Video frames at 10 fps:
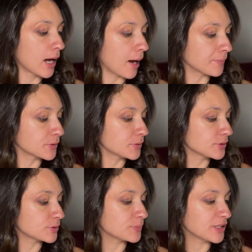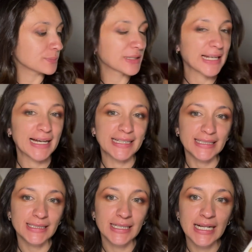I'm going to be
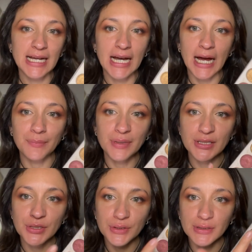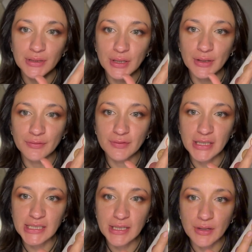applying a mixture of
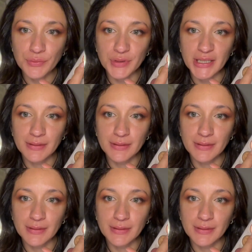these three.